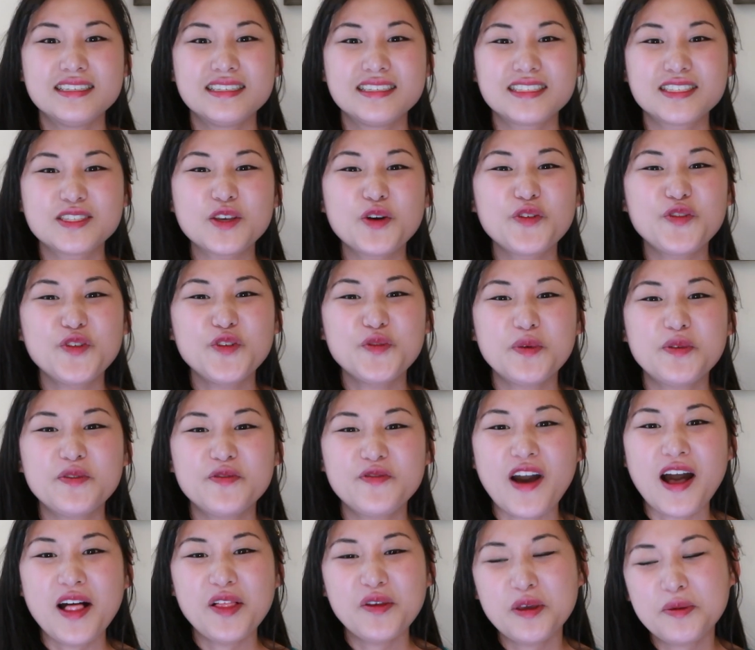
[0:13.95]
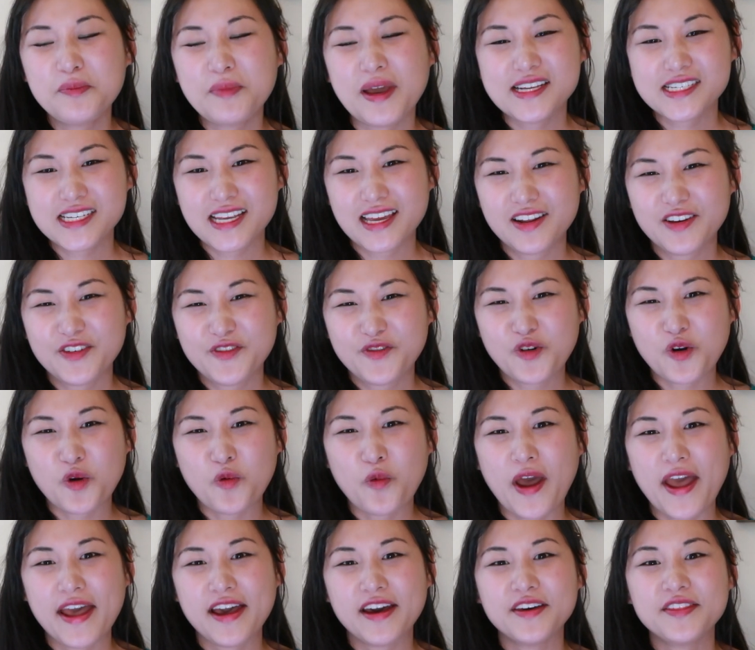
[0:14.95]
So if you've been following my channel for
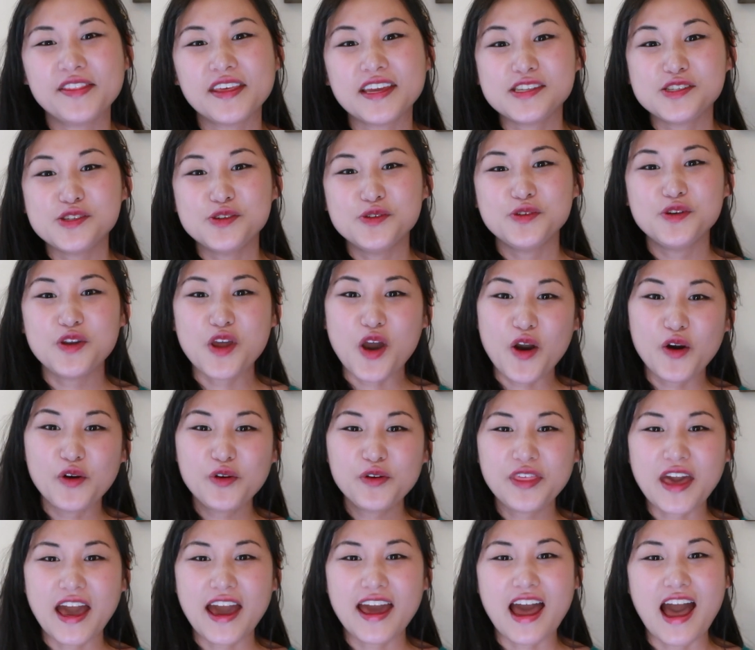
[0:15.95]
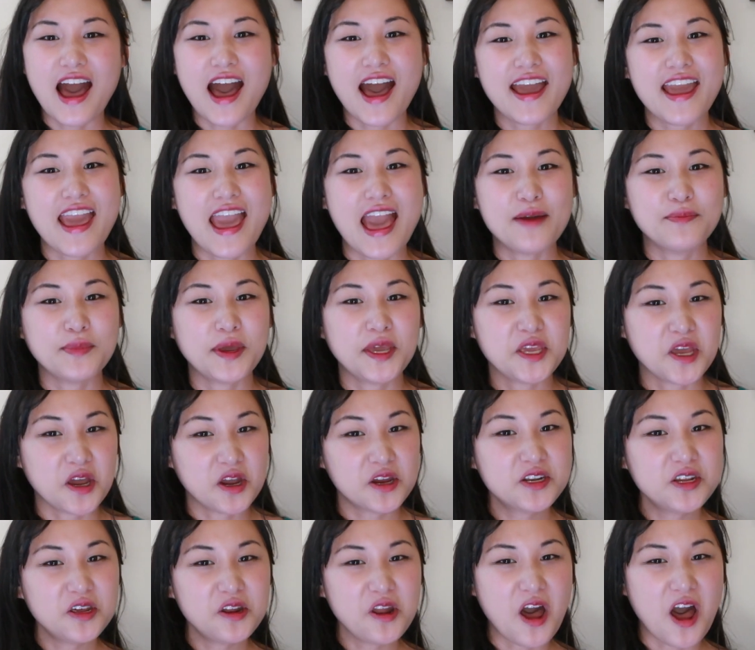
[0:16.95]
a while, then you know that I am a
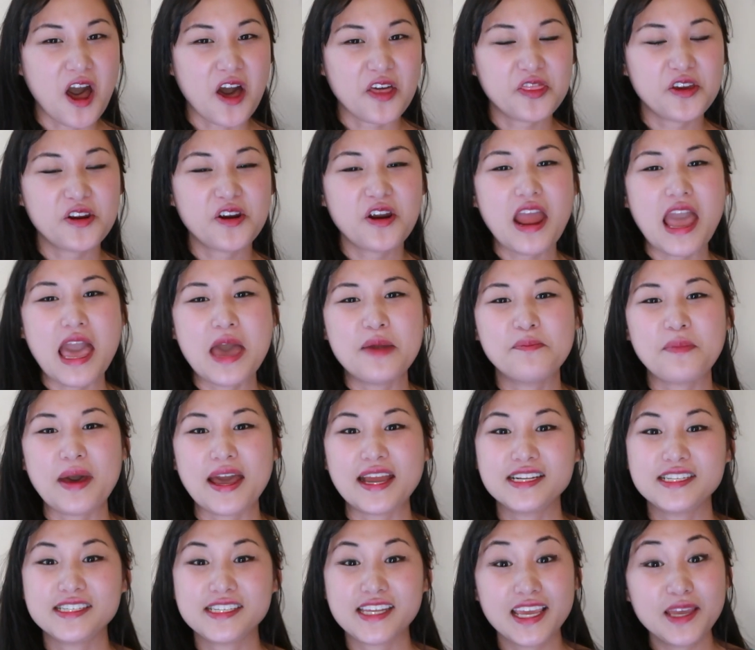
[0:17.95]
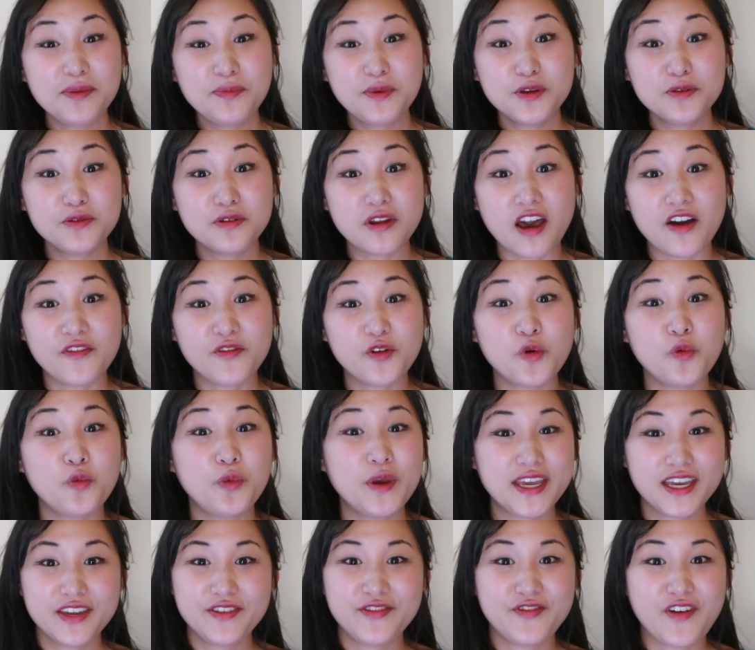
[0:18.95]
young adult author, and my debut novel,
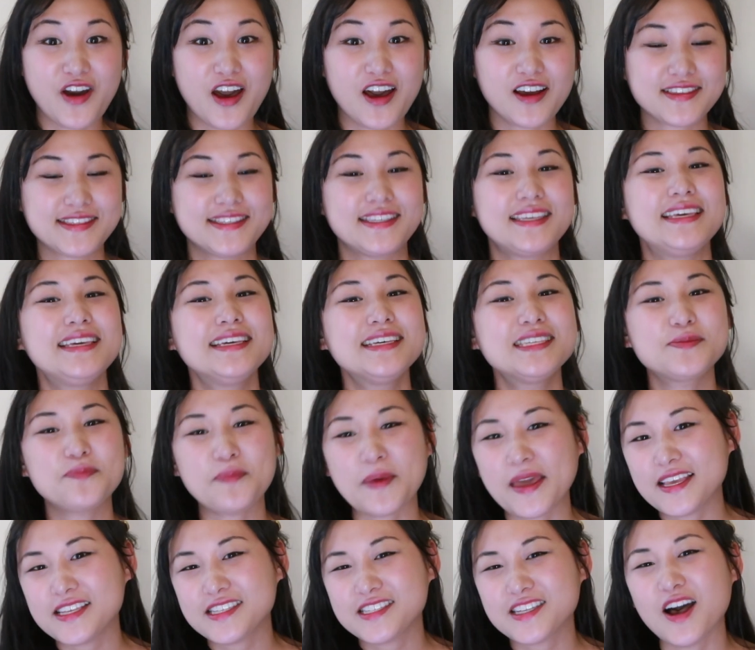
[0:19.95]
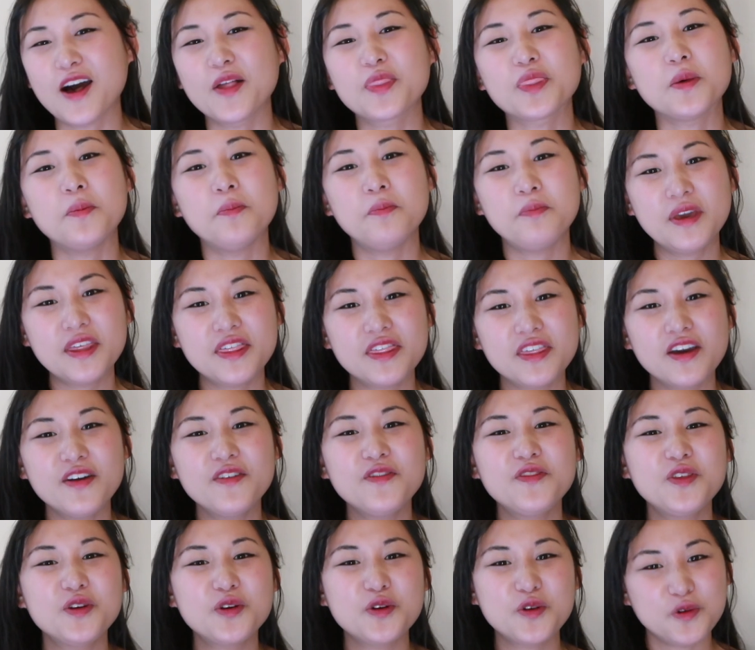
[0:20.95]
Wicked Fox, is based on the myth
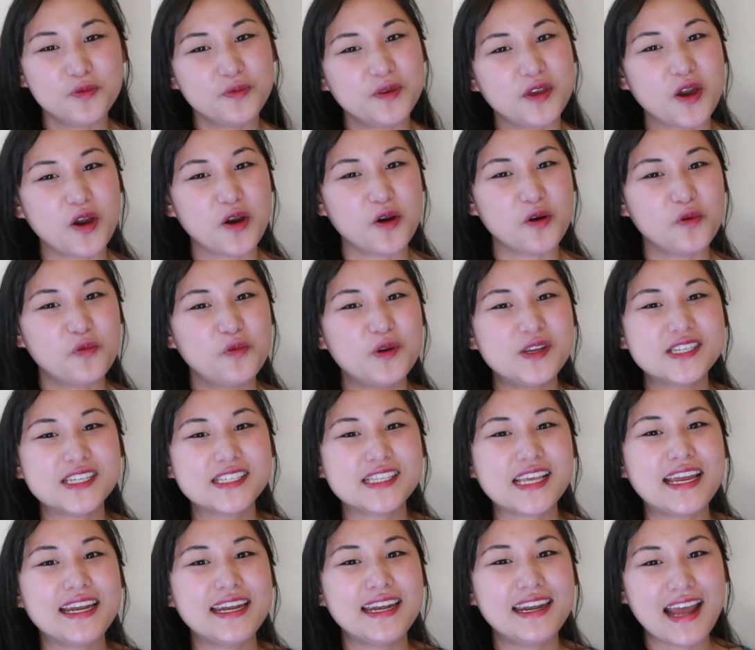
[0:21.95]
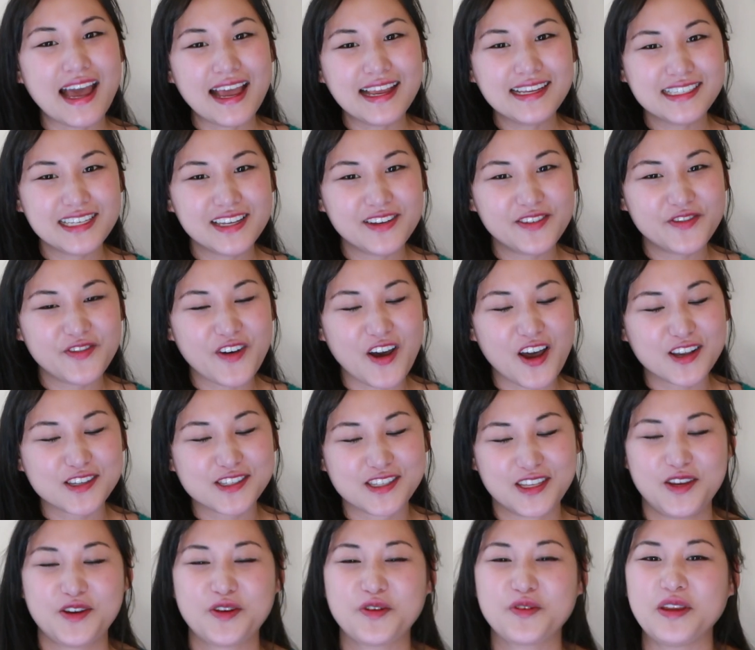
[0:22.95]
of the Gumiho, which is a nine-tailed
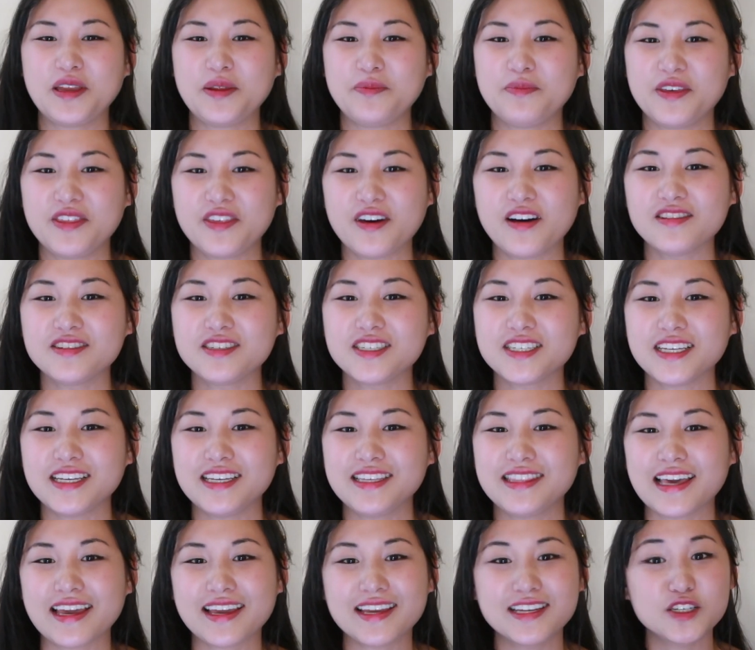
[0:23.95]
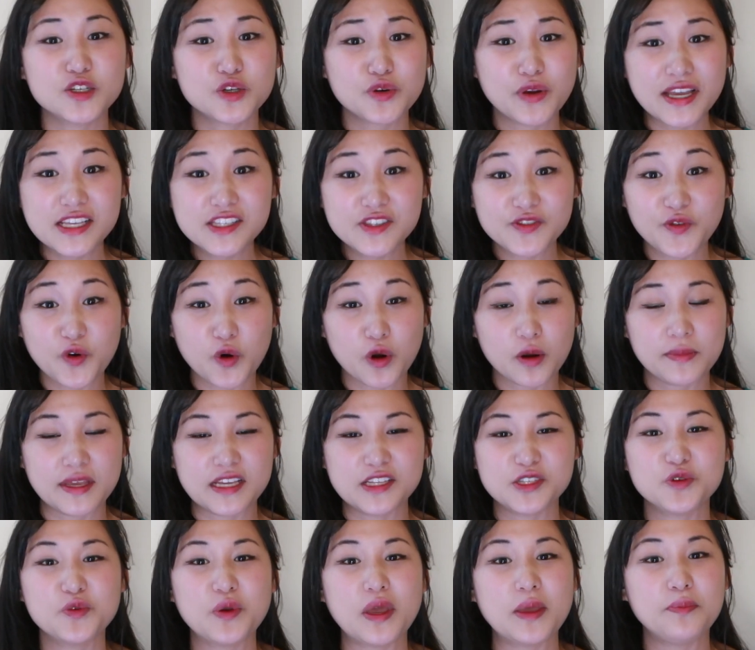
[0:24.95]
fox in Korean mythology that can transform
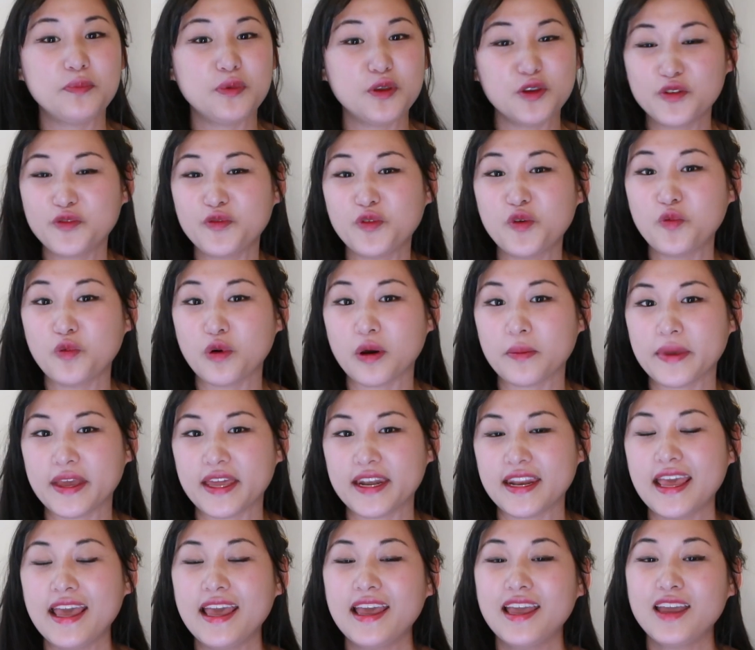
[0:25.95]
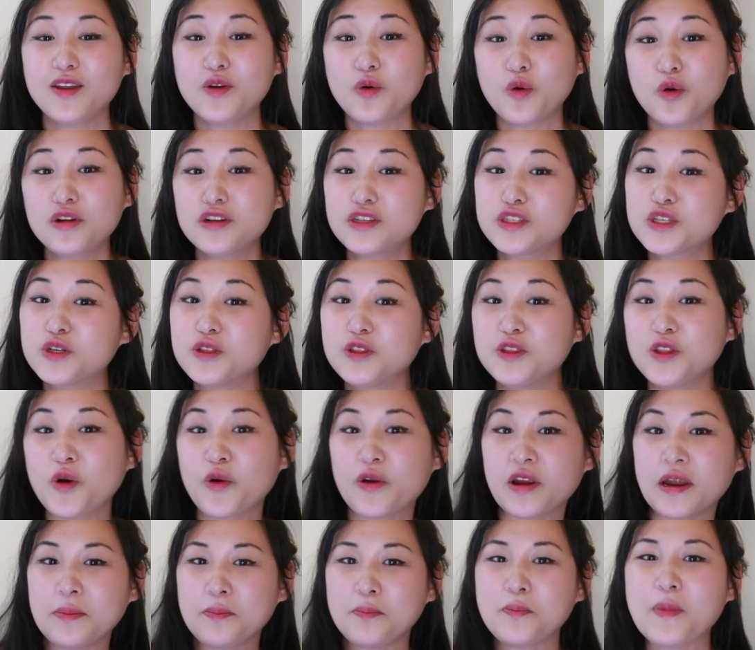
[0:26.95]
into a beautiful woman in order to
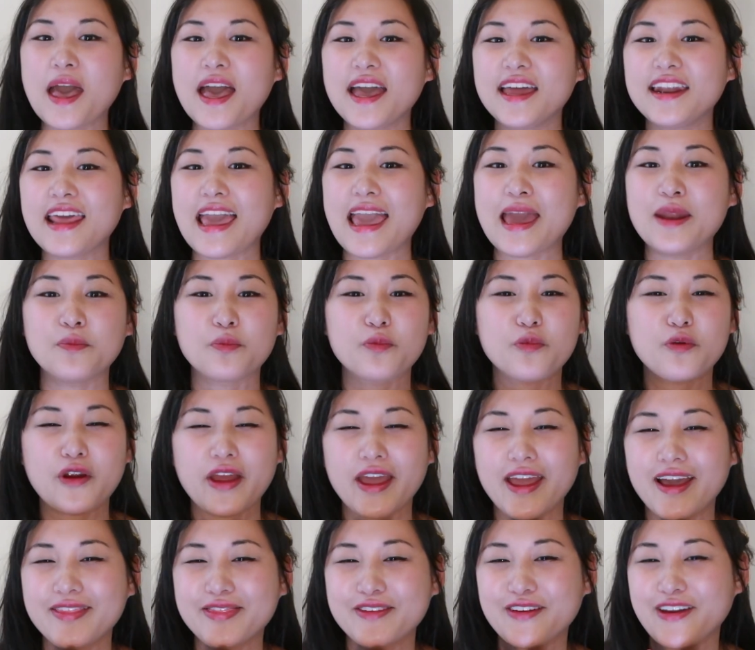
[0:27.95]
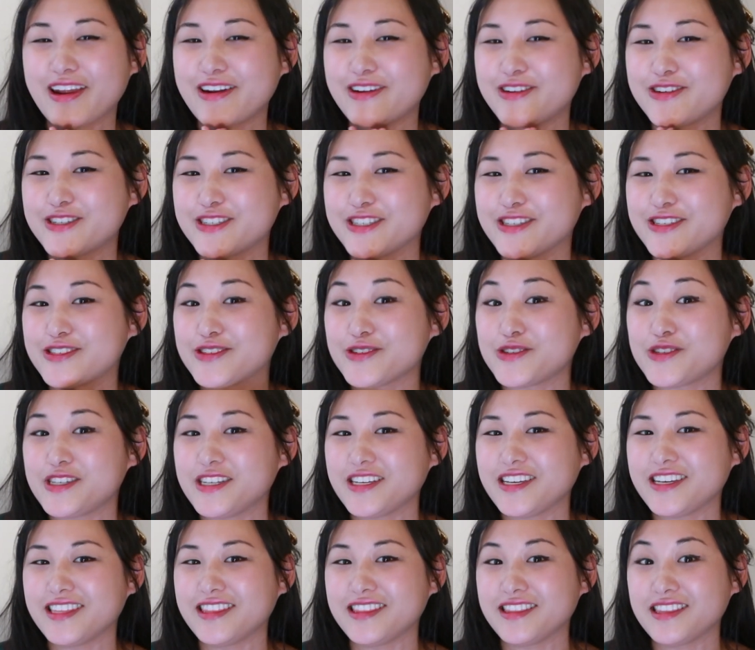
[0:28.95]
lure in men and prey on their energy so
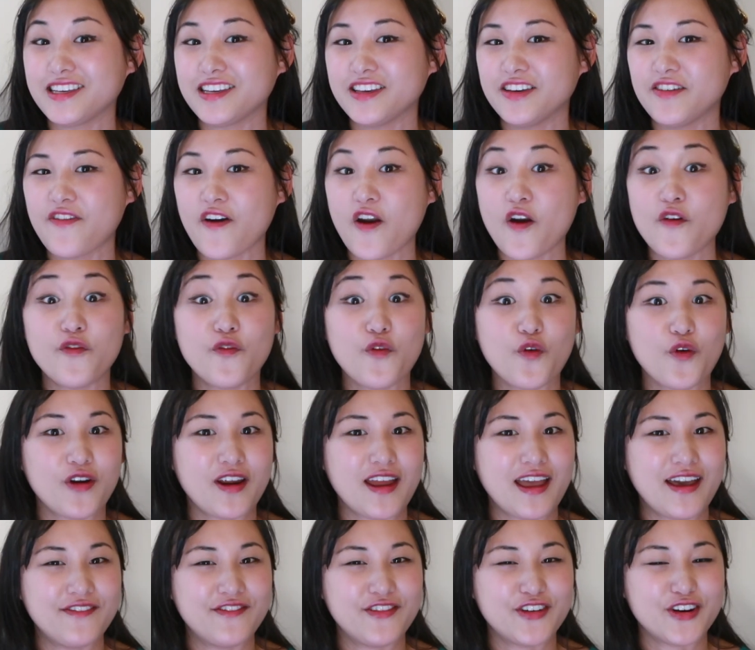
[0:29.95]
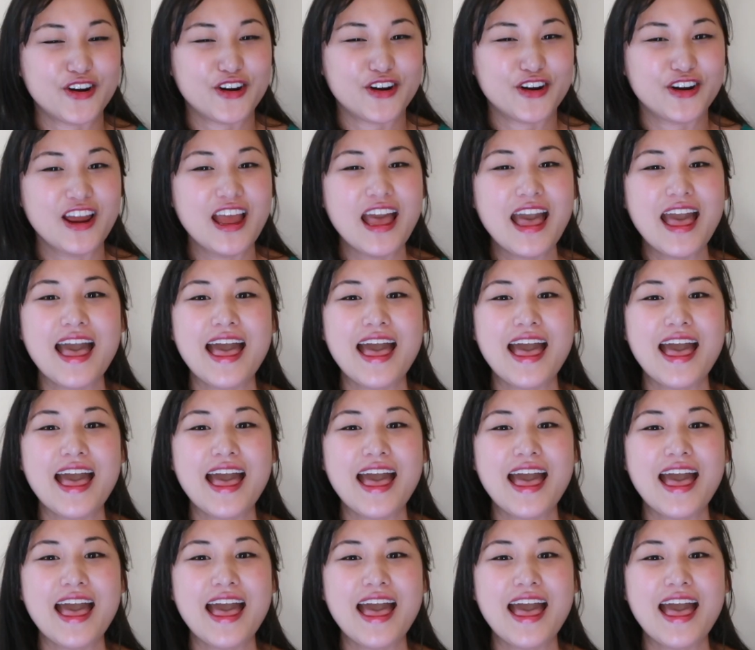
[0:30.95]
she can live forever.